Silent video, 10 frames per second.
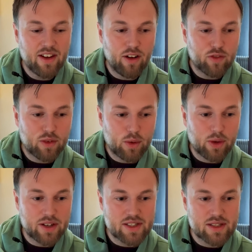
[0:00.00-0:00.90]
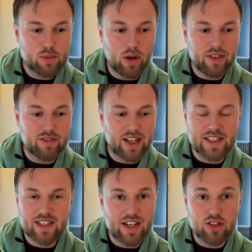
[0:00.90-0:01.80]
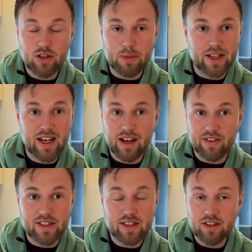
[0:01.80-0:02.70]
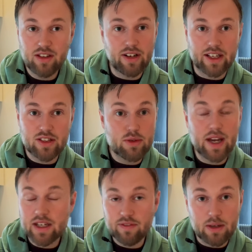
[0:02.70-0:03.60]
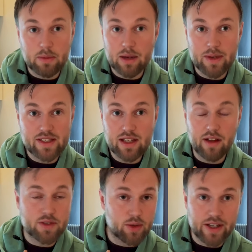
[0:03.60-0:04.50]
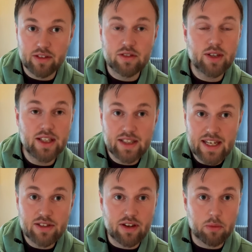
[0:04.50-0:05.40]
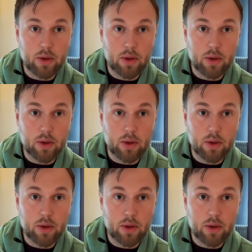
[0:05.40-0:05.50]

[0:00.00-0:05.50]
of course, one realization you might have is that no, I can do anything by myself, so I don't really need a